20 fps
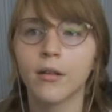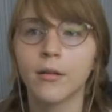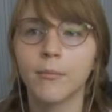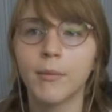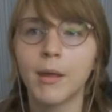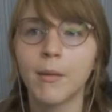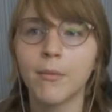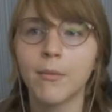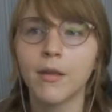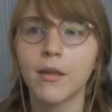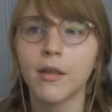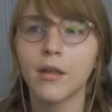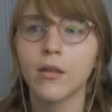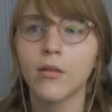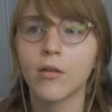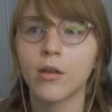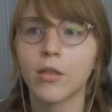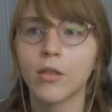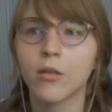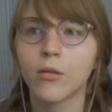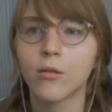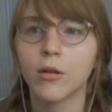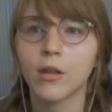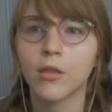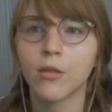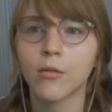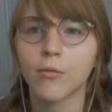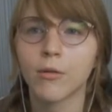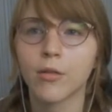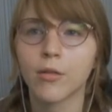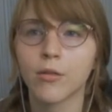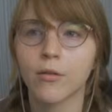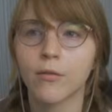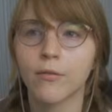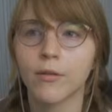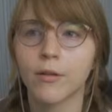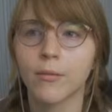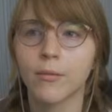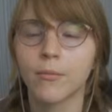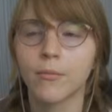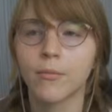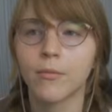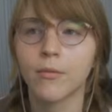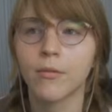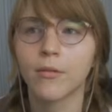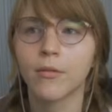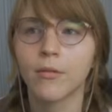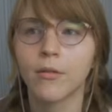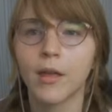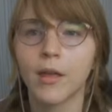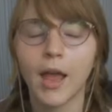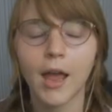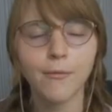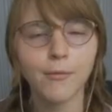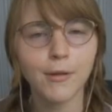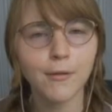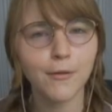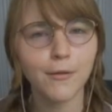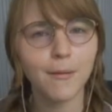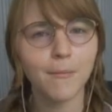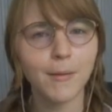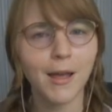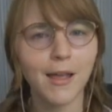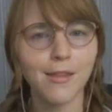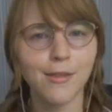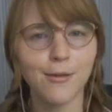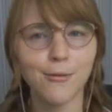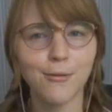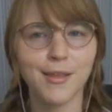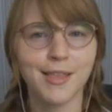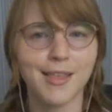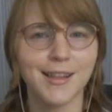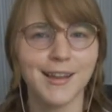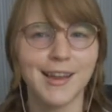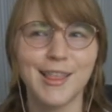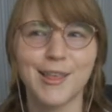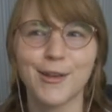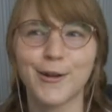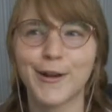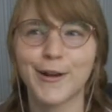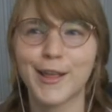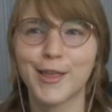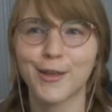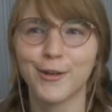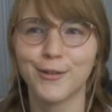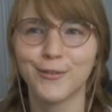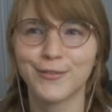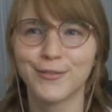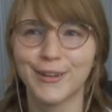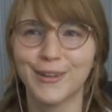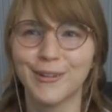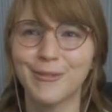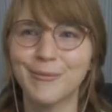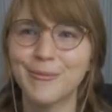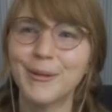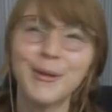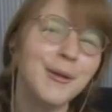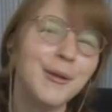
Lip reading: Maybe you get to do an interracial film. Every film I do is an interracial film.